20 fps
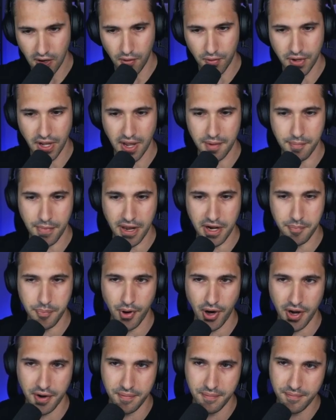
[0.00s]
Okay,
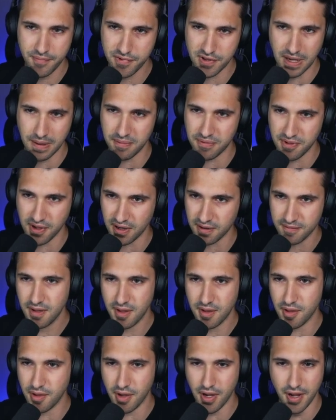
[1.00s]
Metapod, same thing.
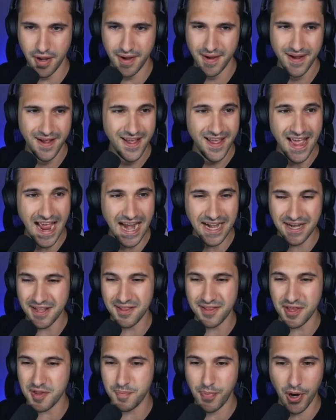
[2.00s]
Any of
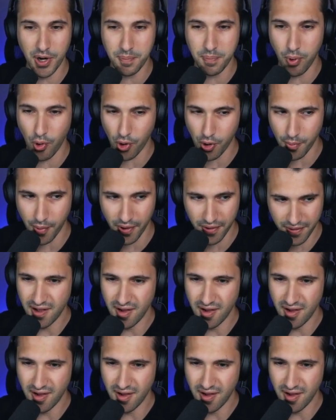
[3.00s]
these bug Pokemon.